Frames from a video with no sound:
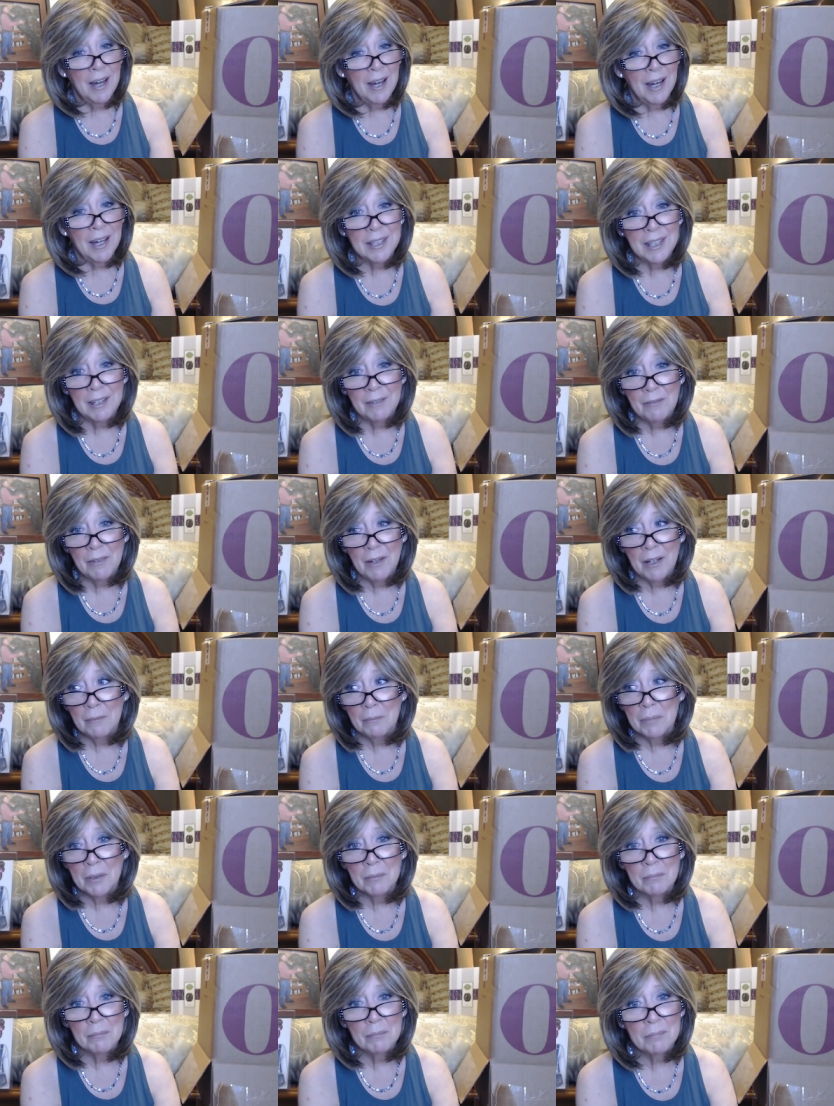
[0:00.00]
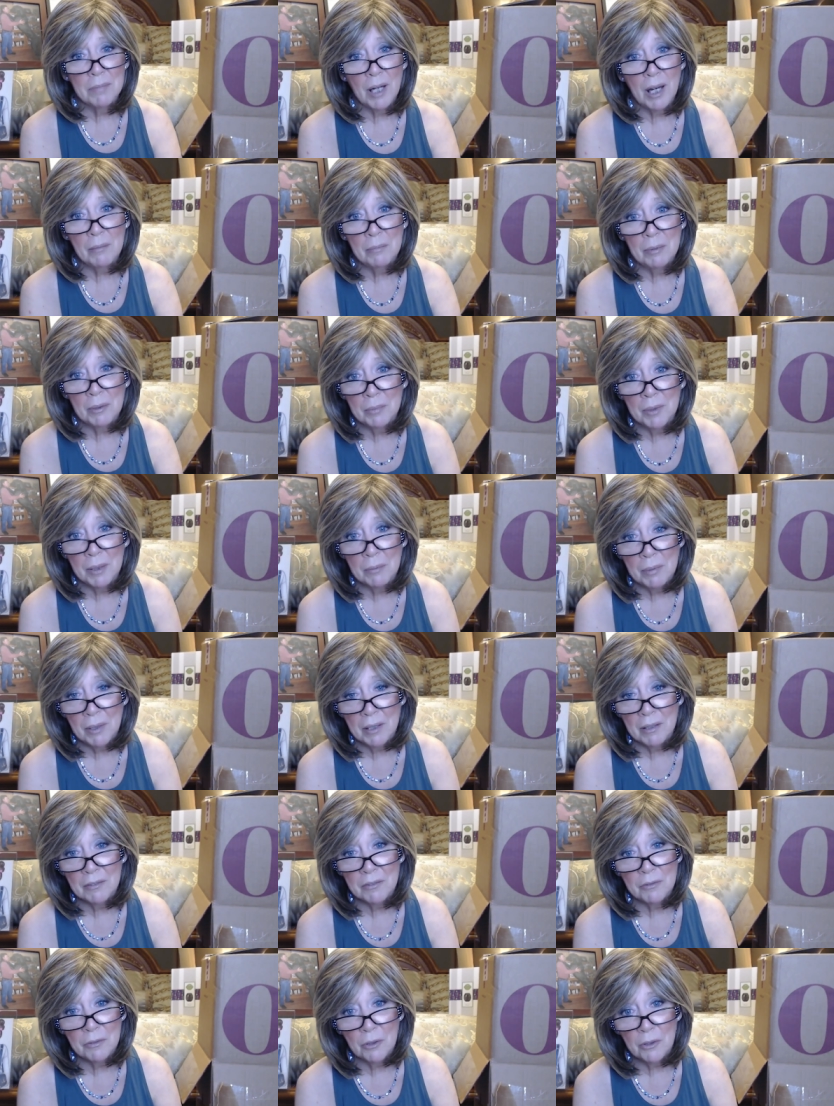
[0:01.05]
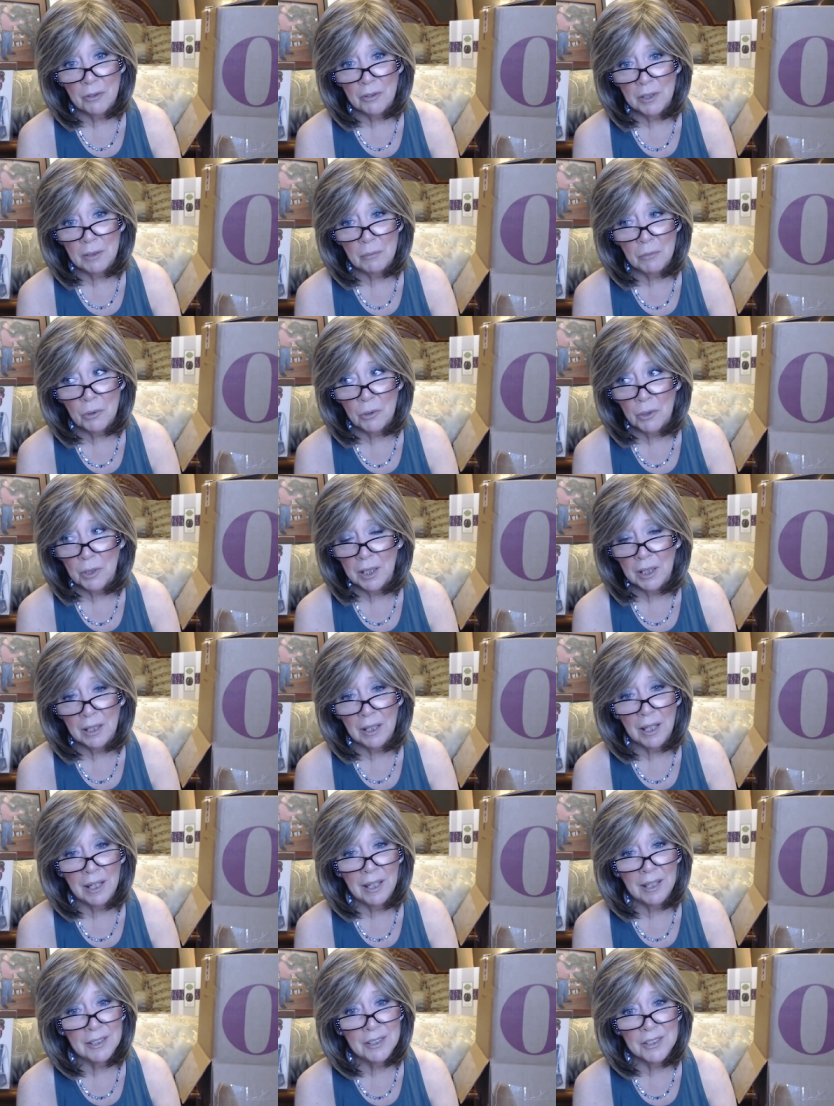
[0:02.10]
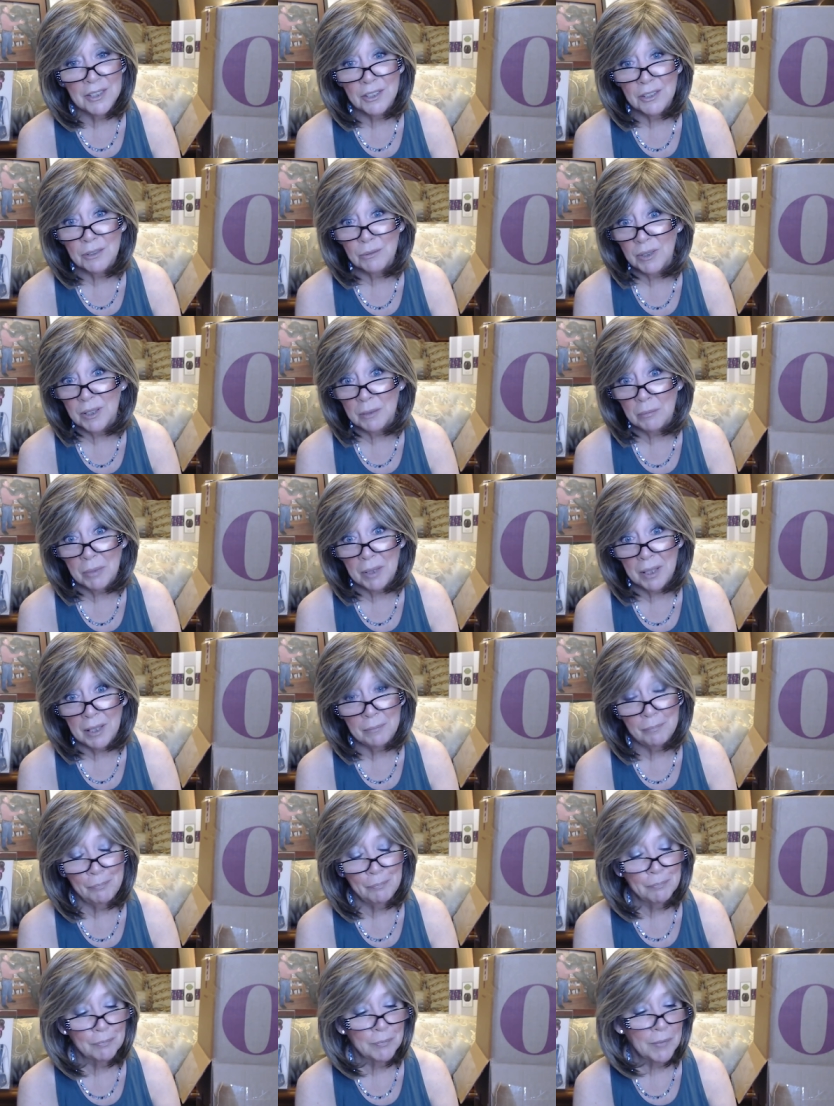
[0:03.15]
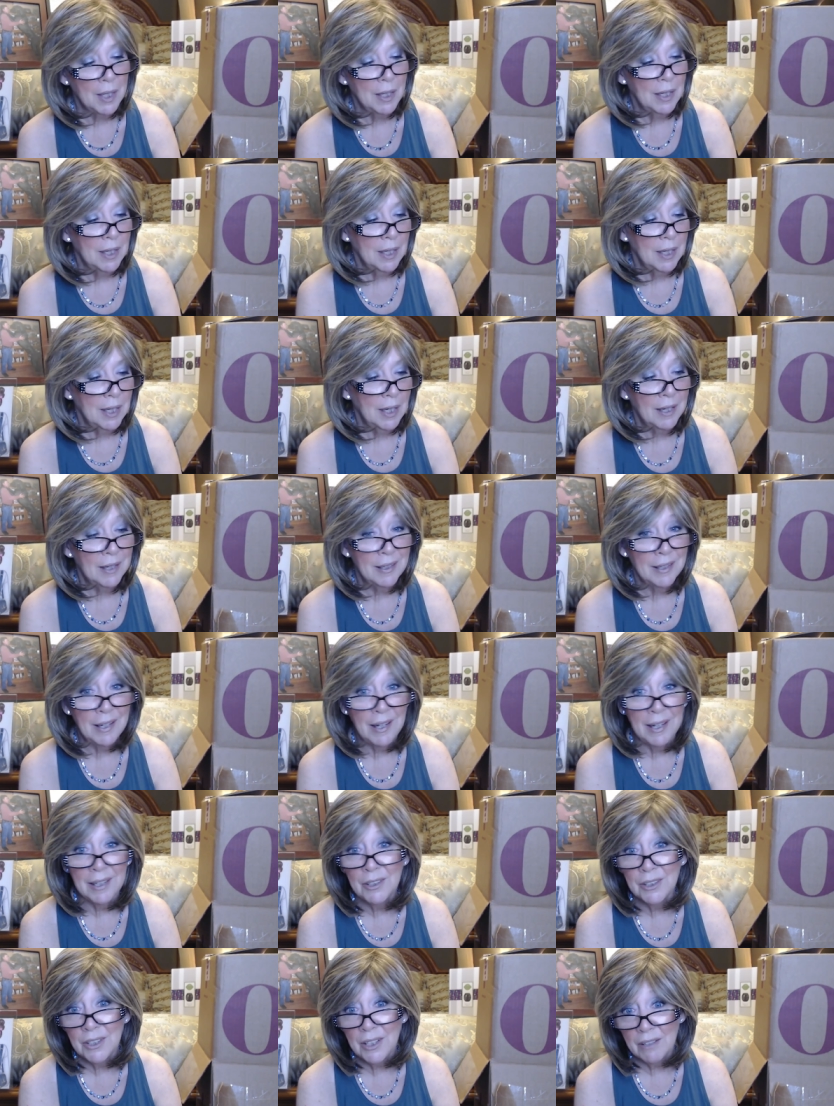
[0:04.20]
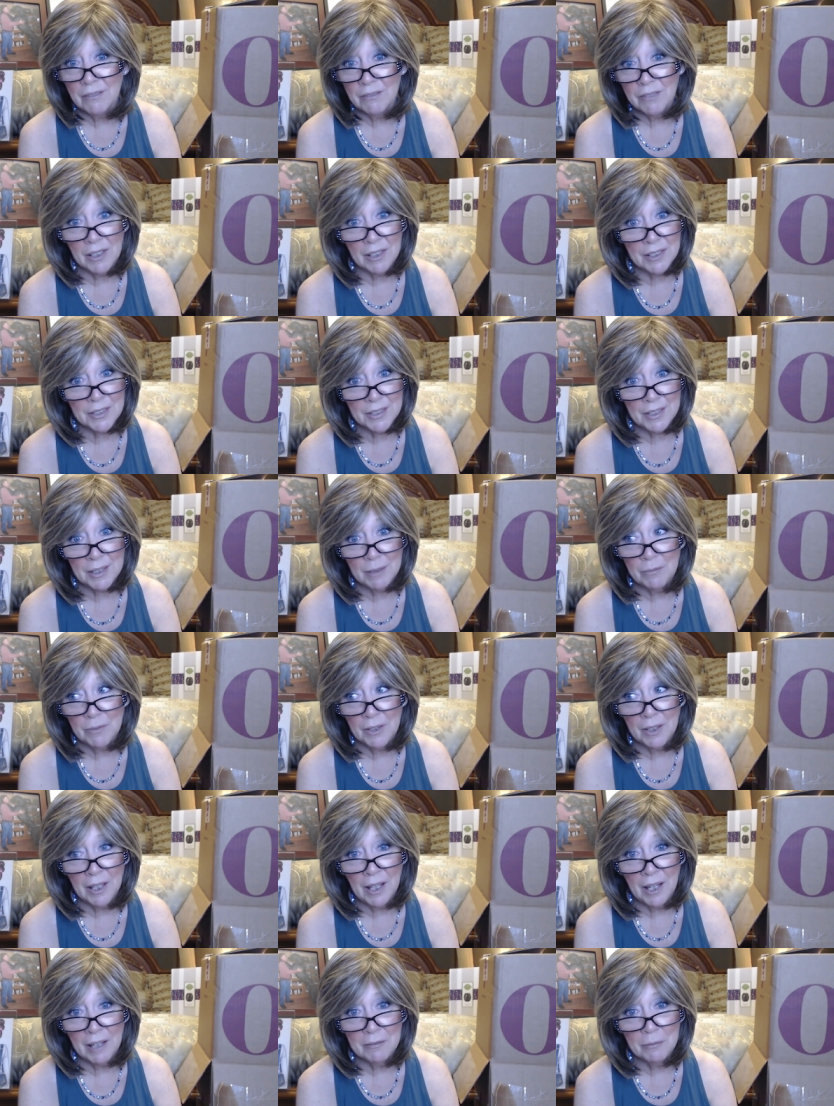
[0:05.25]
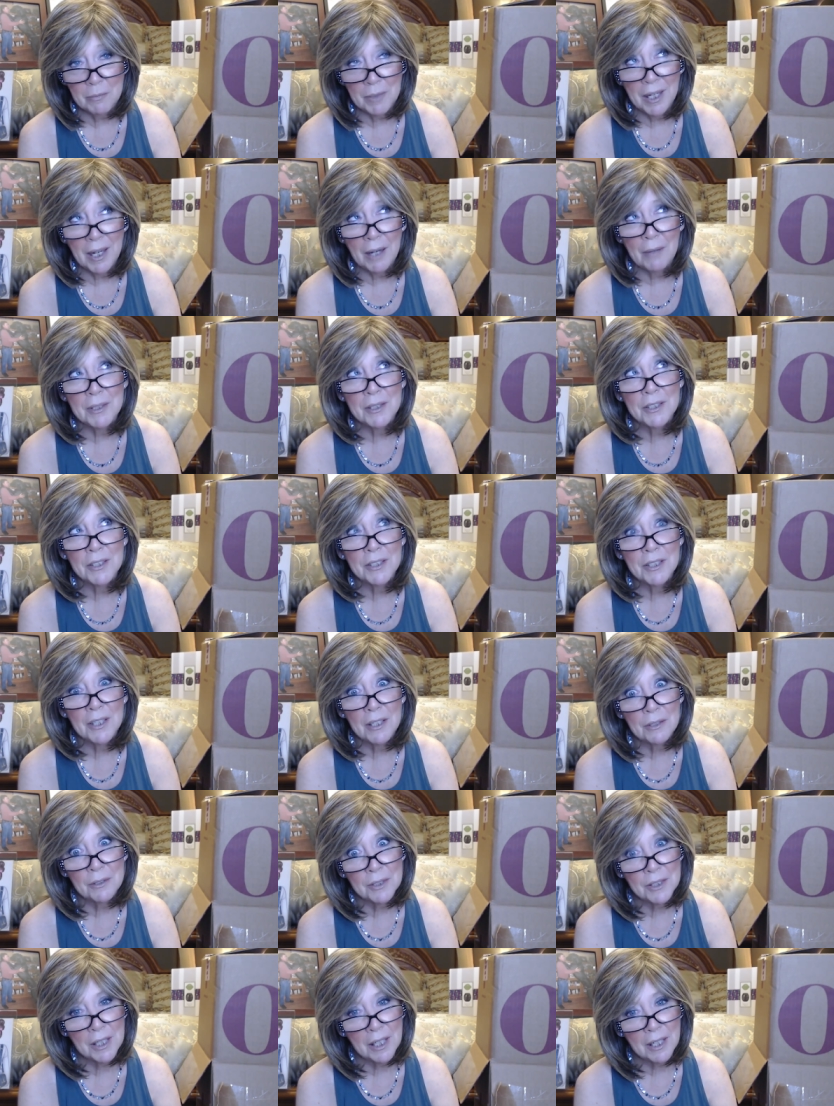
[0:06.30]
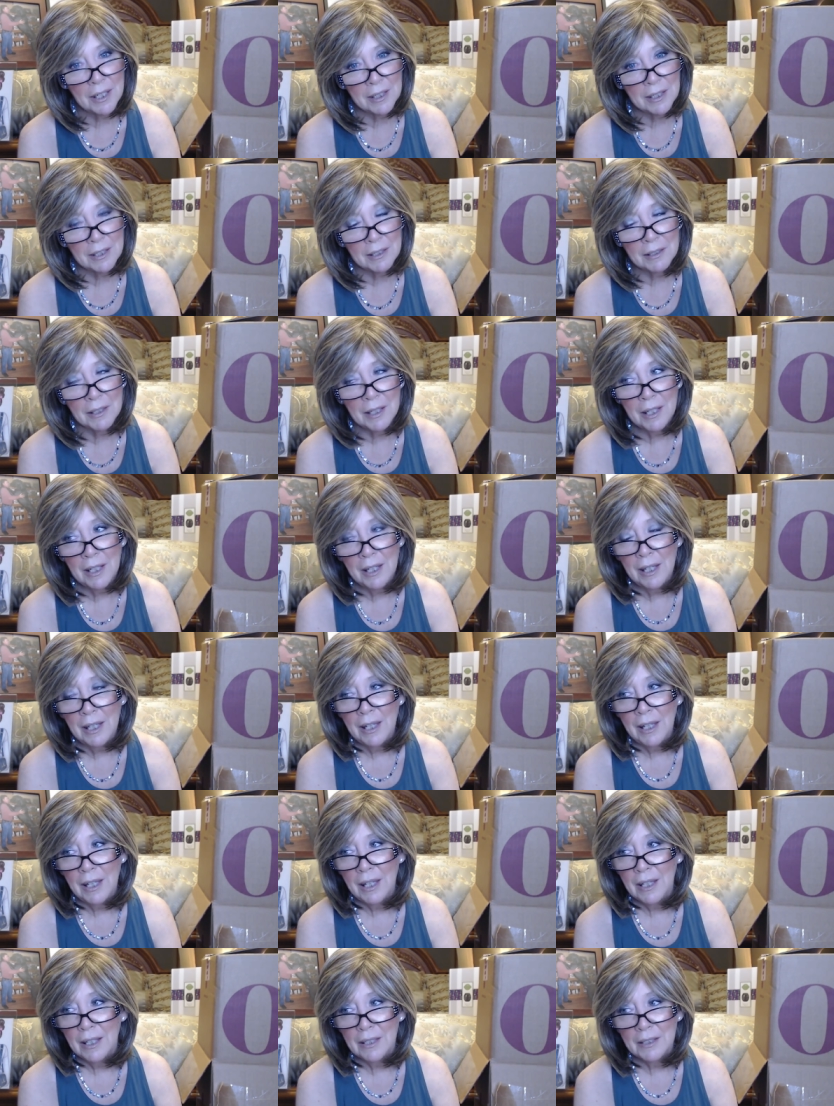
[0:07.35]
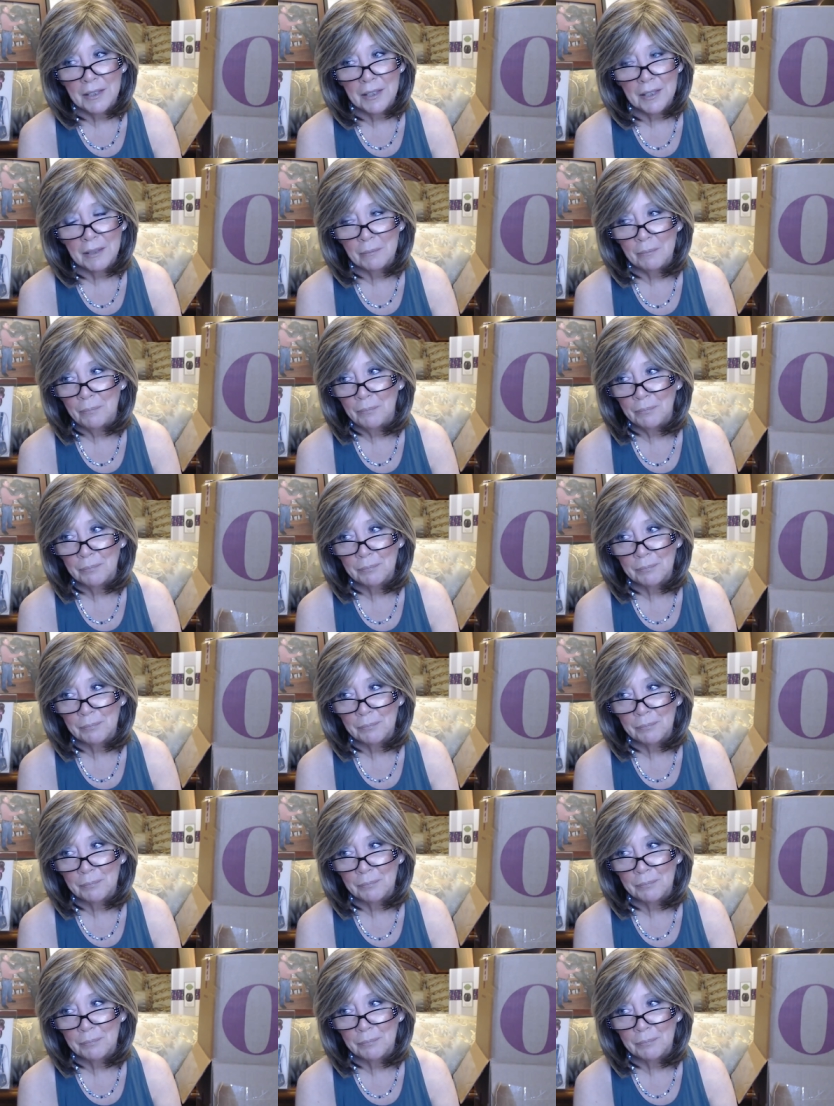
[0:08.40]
I gave up probably about 4 in the morning and just went to bed and I could not fall asleep for the life of me. I was so tired and um,